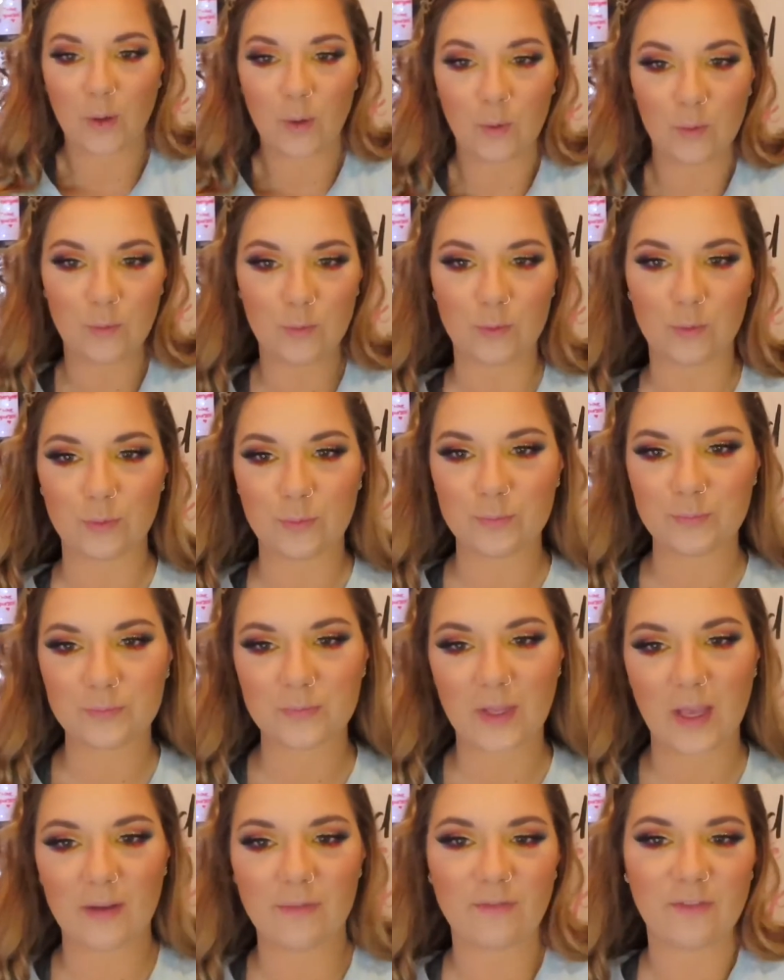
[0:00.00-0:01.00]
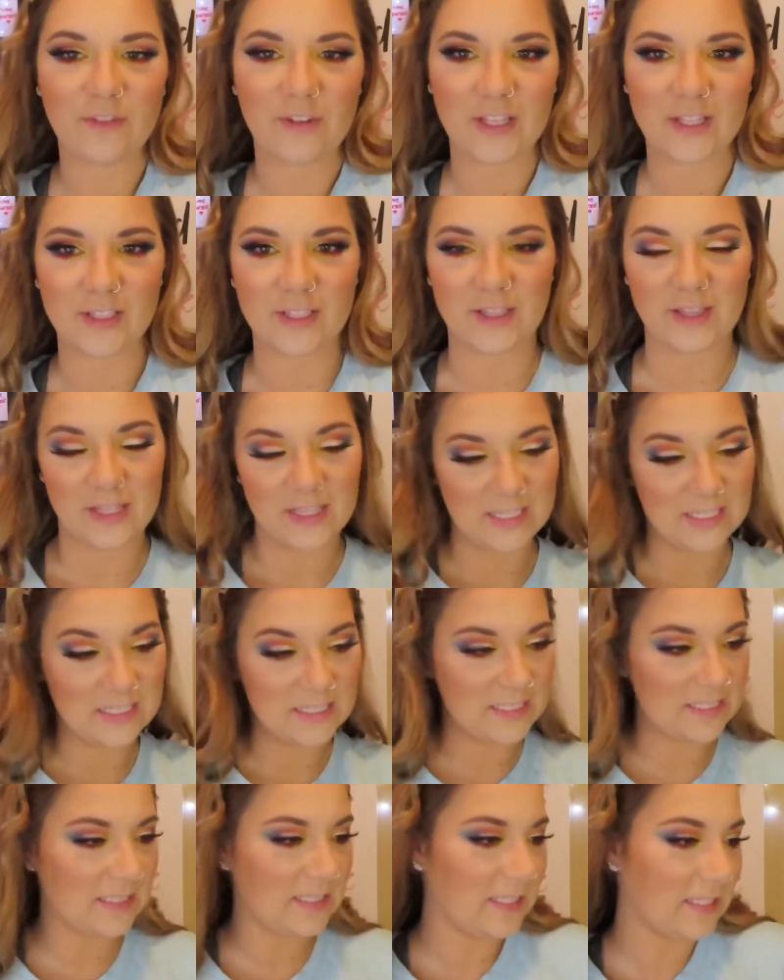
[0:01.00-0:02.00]
Oh, I'm feeling
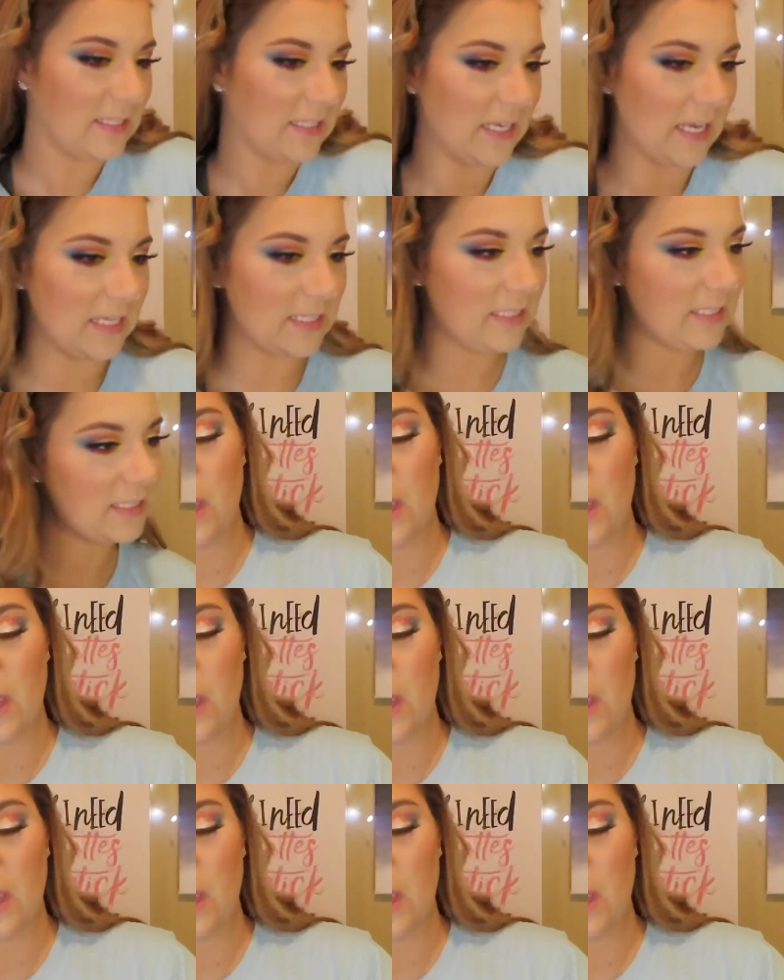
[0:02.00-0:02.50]
this. Yes.